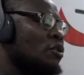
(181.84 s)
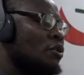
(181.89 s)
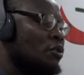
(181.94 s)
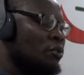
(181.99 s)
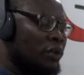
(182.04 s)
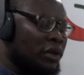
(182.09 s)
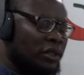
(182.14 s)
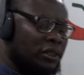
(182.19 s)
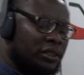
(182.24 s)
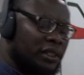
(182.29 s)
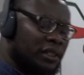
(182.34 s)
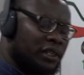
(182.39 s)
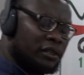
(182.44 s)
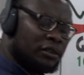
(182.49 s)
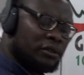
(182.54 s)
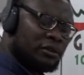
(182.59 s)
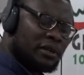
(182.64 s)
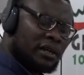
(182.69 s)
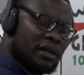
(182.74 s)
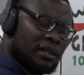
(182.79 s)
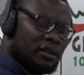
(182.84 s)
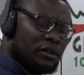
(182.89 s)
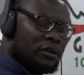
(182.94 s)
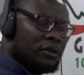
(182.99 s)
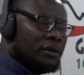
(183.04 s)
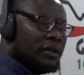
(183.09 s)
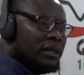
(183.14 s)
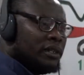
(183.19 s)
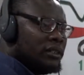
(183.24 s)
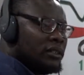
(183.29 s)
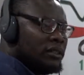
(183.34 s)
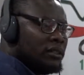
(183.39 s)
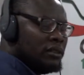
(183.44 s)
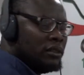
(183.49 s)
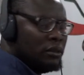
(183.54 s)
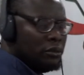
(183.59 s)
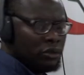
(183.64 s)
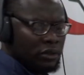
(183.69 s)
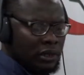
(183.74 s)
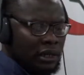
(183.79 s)
Why don't you take a look at the current
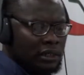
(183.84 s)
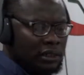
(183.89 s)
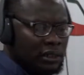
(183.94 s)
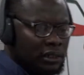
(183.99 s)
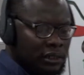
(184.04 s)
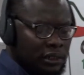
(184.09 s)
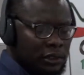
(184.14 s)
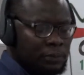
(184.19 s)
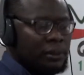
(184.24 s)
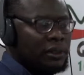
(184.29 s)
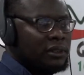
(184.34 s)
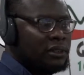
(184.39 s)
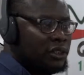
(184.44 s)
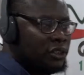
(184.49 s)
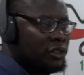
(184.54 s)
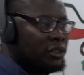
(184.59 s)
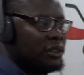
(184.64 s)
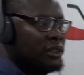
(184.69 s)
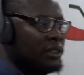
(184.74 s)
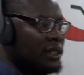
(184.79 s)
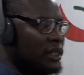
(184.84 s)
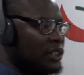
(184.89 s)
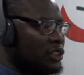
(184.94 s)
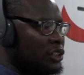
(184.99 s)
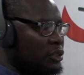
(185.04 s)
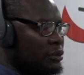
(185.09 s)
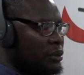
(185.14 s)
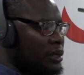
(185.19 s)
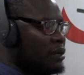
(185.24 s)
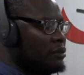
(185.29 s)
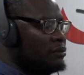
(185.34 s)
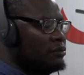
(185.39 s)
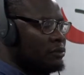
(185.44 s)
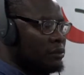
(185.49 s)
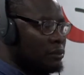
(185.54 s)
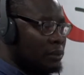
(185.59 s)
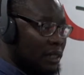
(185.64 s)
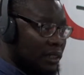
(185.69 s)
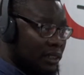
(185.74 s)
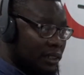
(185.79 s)
democratic dispensation in Nigeria
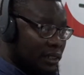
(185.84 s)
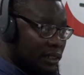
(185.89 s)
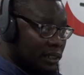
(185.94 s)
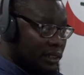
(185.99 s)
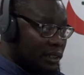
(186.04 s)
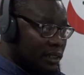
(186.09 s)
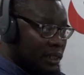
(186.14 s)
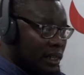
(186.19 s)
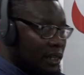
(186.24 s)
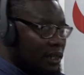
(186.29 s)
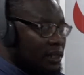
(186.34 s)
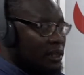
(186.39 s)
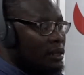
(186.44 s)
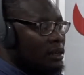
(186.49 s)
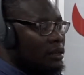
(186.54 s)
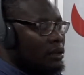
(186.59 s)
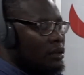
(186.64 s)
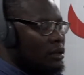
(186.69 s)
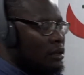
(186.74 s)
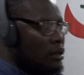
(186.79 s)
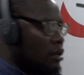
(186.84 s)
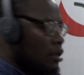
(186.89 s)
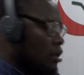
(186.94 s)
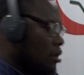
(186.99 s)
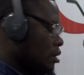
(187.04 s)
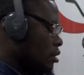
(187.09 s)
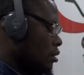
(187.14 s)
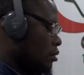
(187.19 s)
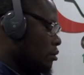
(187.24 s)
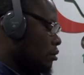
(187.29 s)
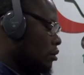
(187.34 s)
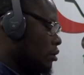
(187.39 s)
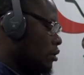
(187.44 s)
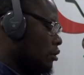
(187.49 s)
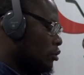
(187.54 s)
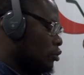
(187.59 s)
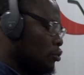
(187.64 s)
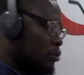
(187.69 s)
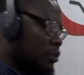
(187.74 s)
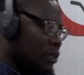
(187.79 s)
from 1999,
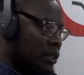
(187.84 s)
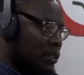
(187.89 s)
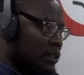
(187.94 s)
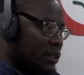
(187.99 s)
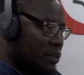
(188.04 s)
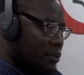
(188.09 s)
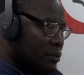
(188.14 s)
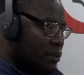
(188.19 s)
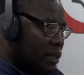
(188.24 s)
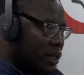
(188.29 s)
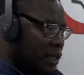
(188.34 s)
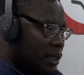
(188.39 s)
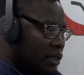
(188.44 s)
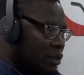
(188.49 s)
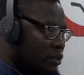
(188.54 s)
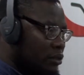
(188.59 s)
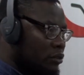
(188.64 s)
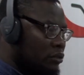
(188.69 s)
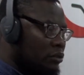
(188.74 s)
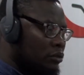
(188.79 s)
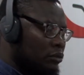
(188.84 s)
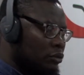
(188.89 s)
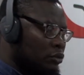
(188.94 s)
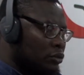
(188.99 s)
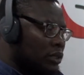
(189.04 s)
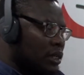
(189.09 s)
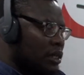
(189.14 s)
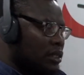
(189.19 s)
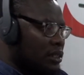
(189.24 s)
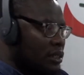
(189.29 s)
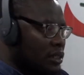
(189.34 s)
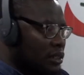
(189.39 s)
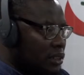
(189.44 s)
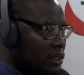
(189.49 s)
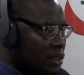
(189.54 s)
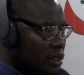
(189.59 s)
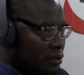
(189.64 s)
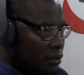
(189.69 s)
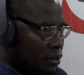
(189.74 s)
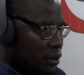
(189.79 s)
2003,
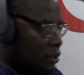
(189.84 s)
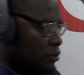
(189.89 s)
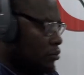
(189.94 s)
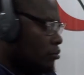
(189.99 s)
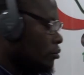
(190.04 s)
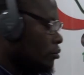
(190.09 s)
2007.